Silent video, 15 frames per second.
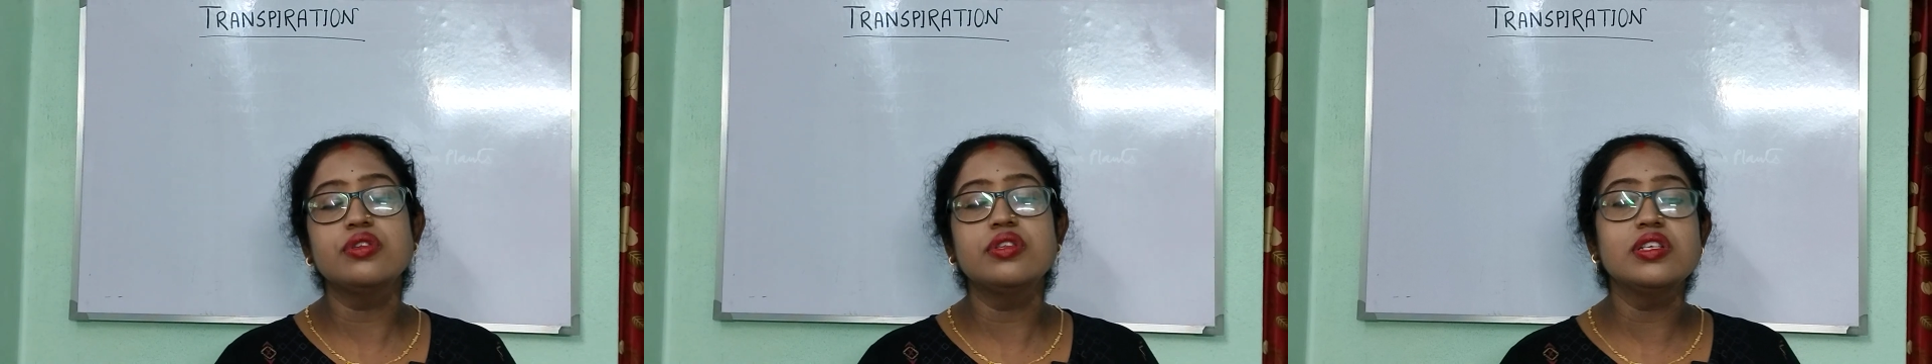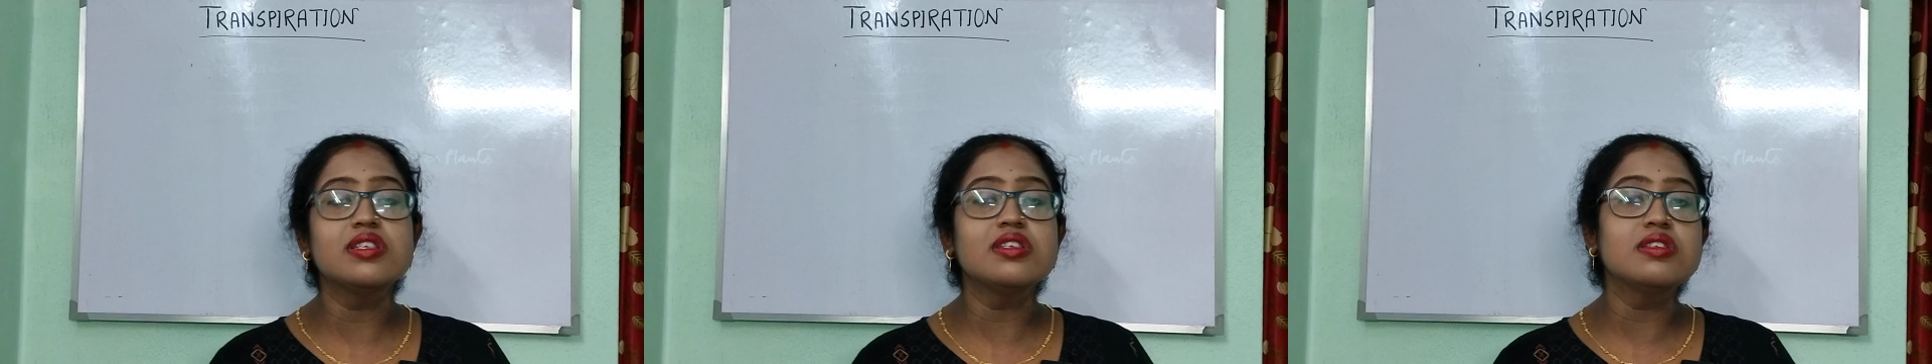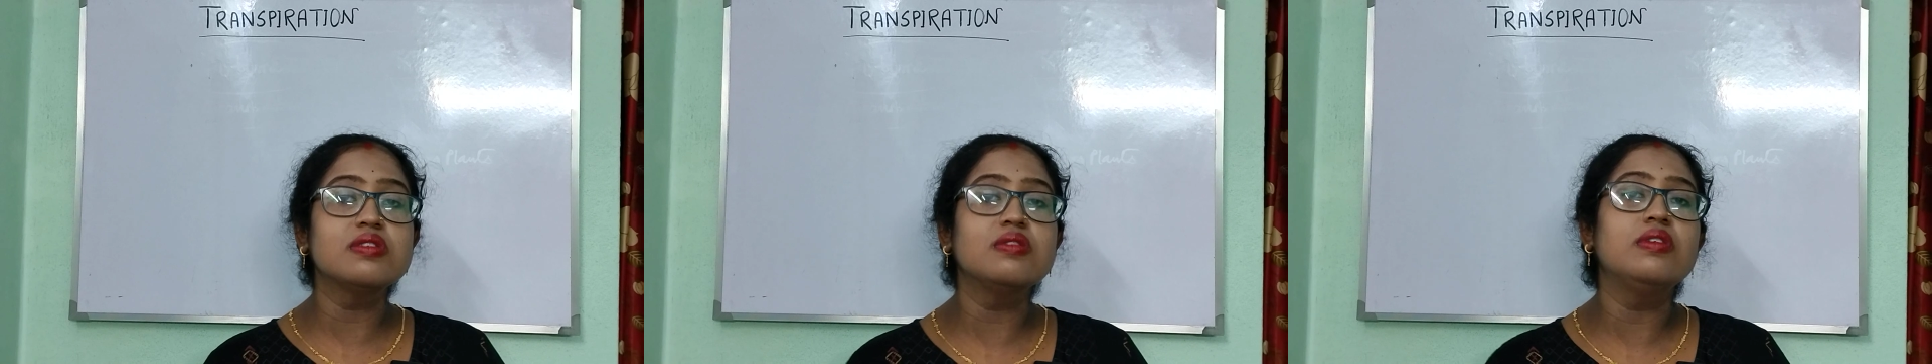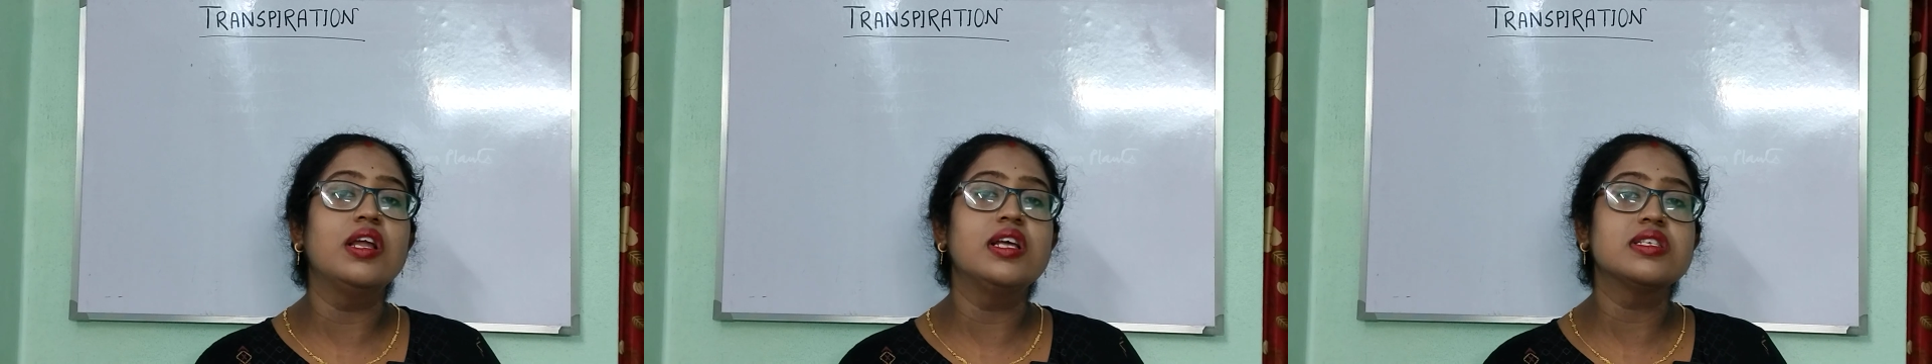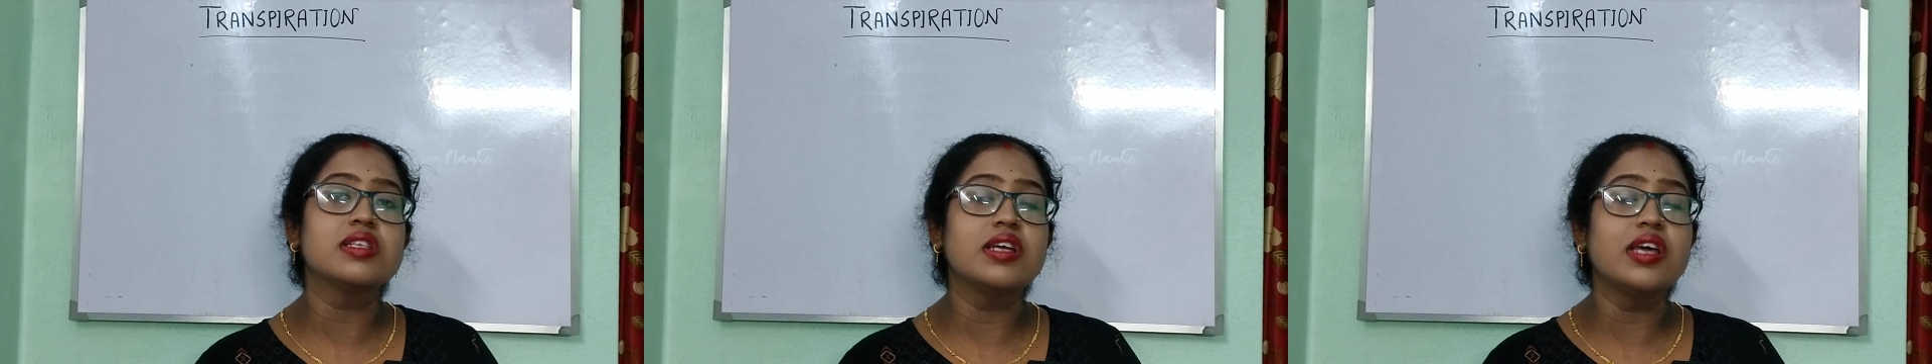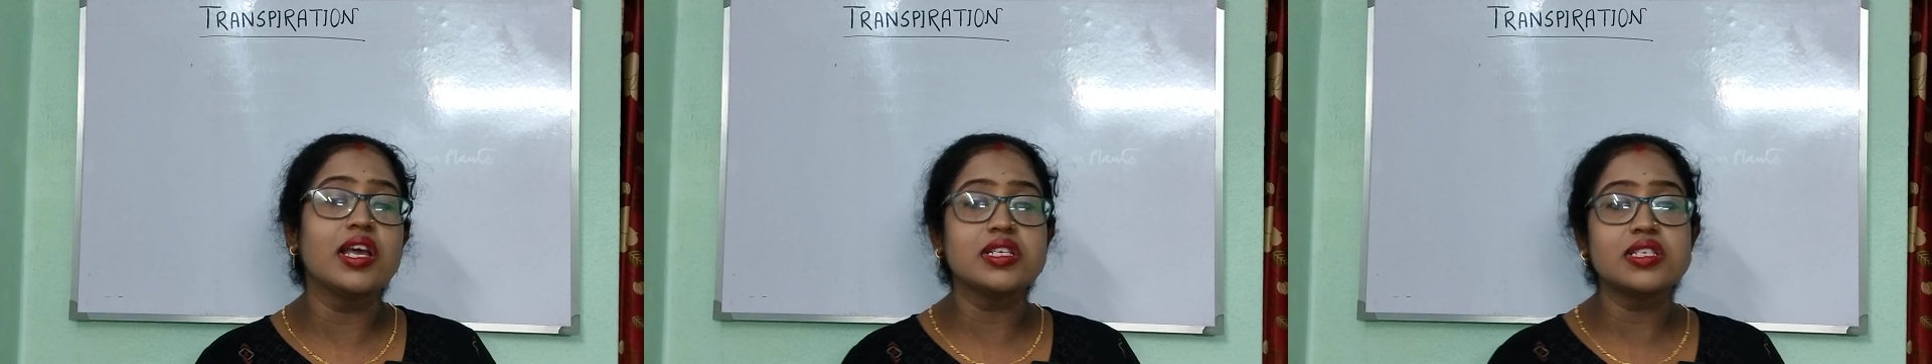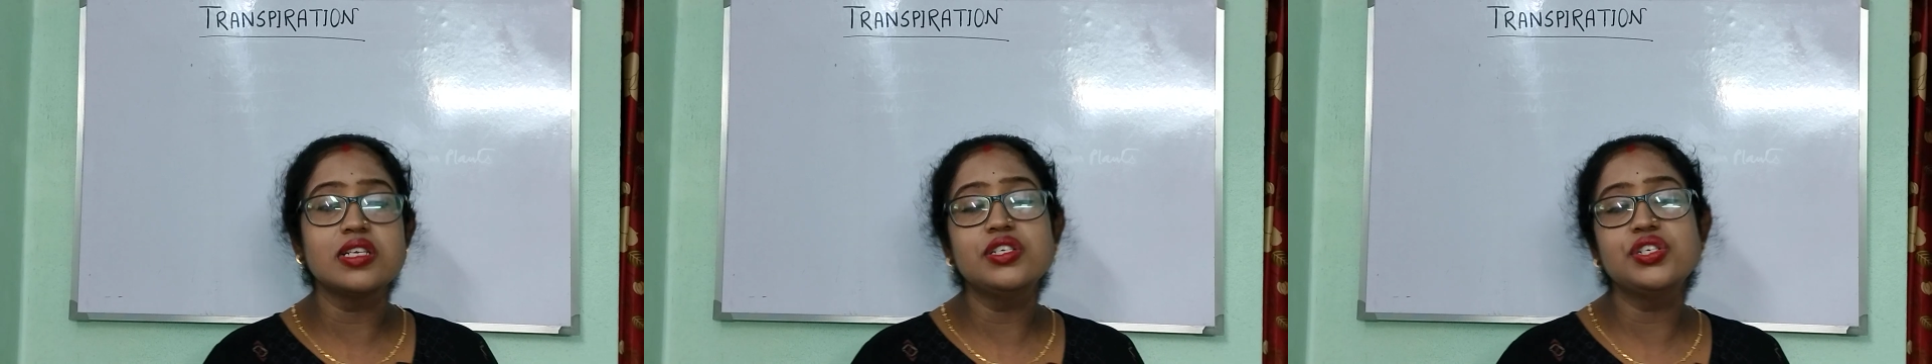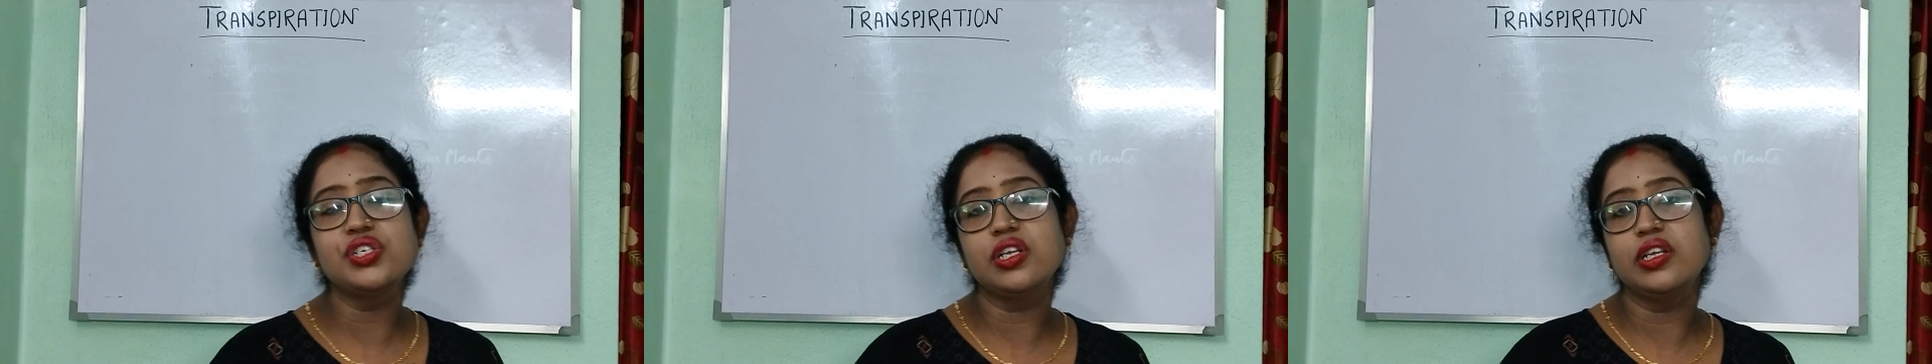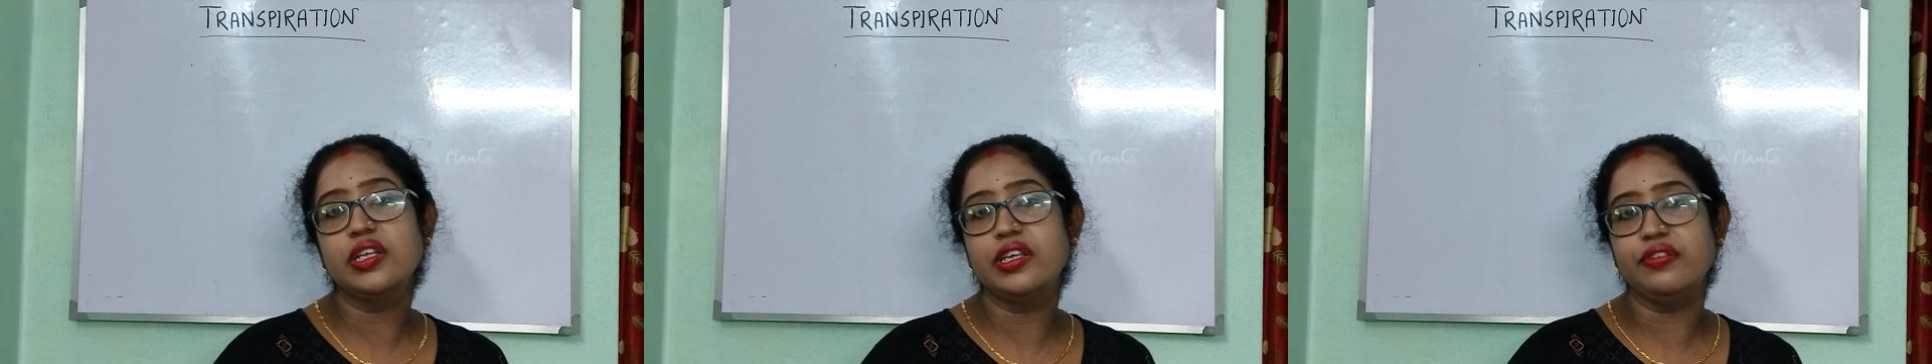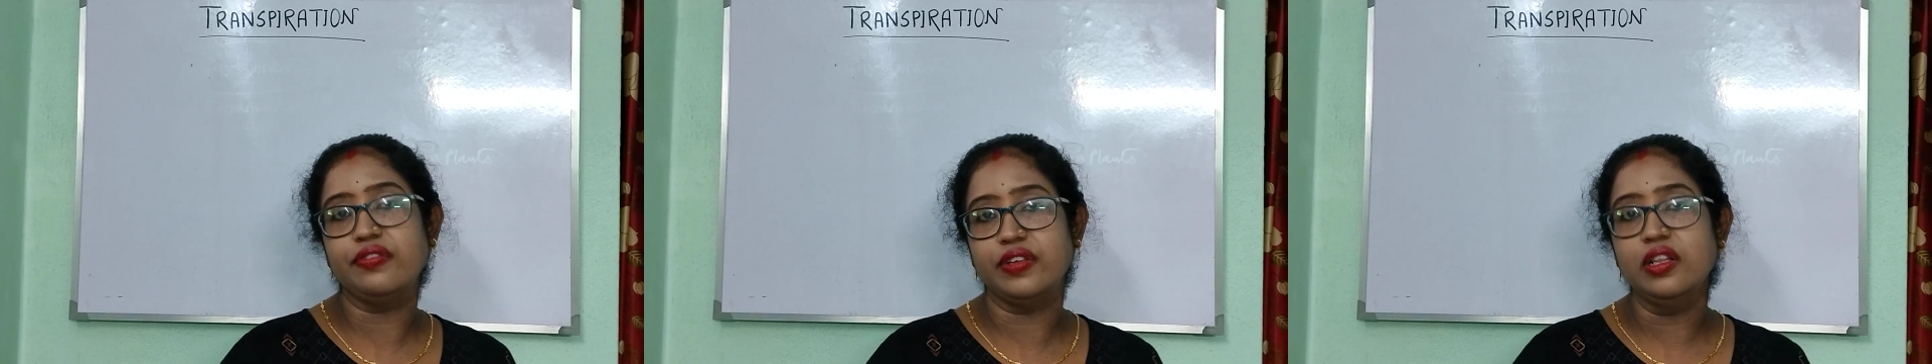So this is known as the essential
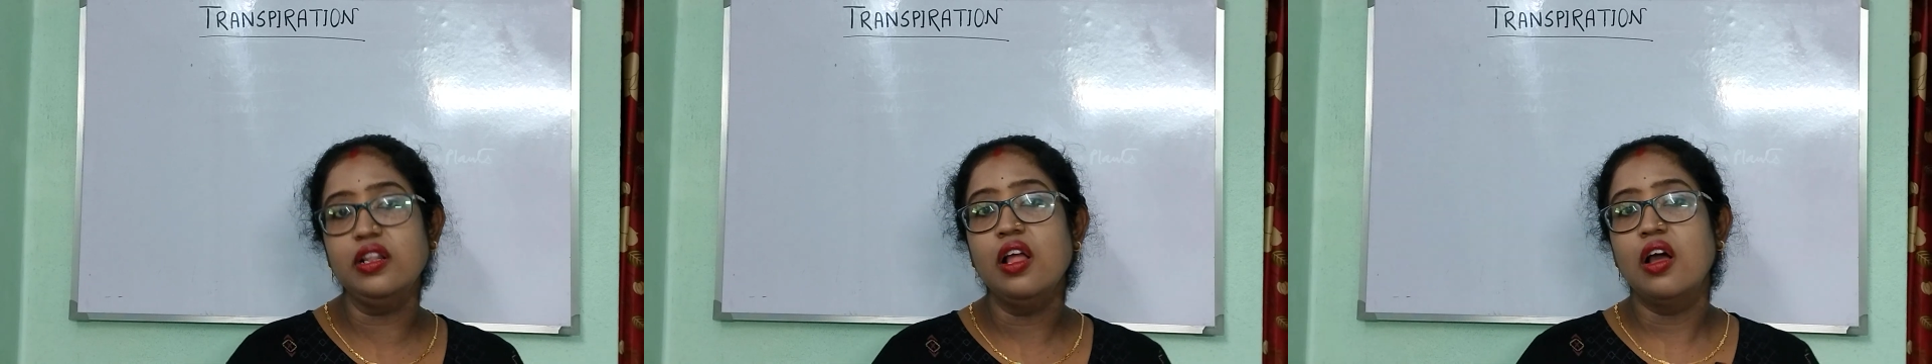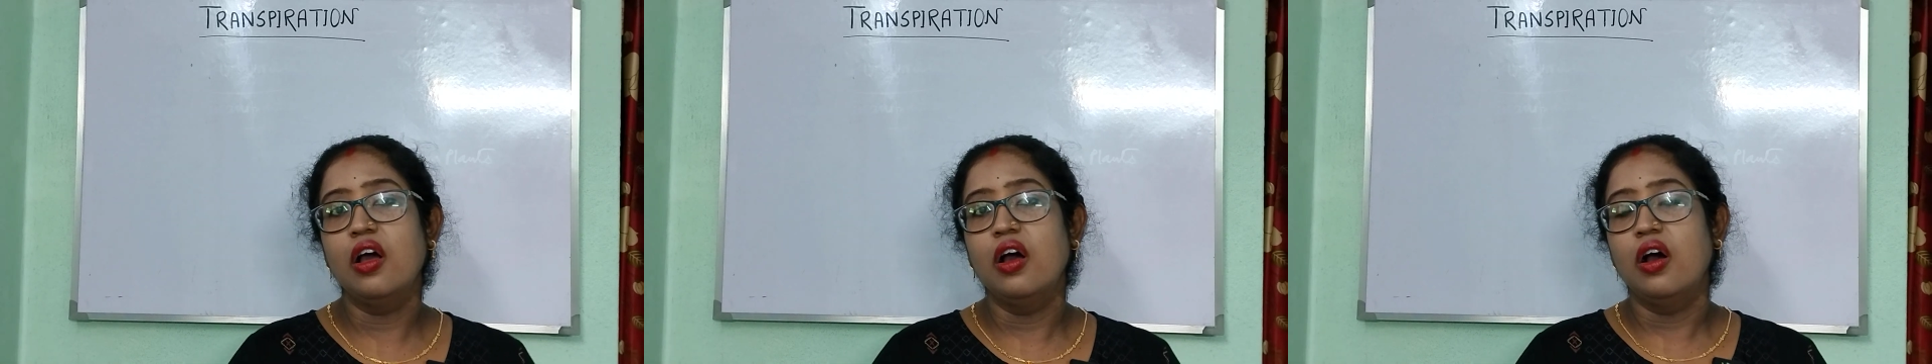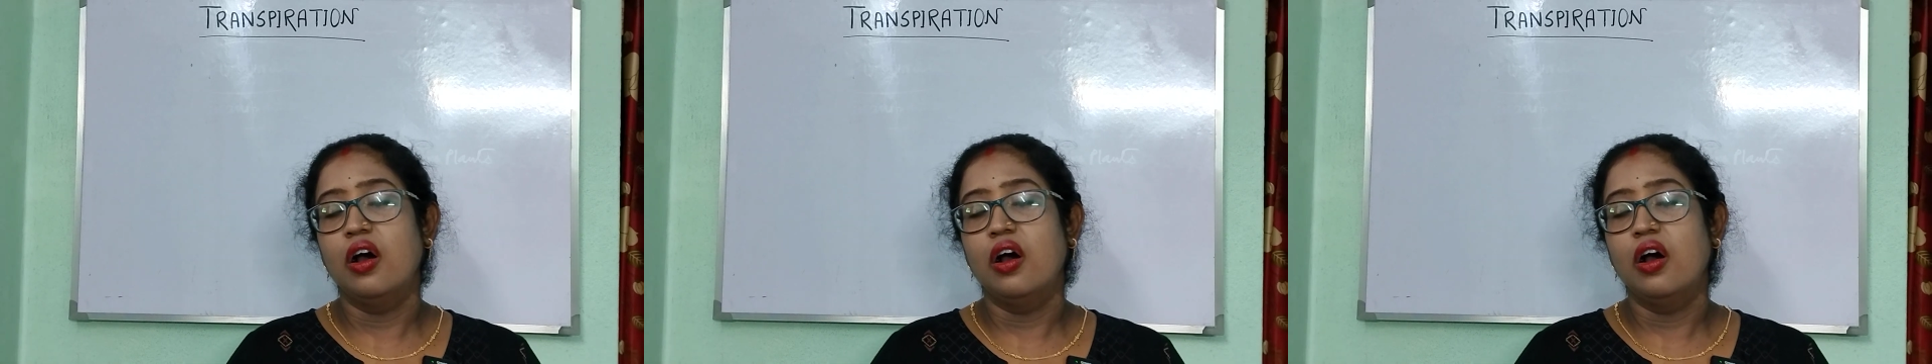EV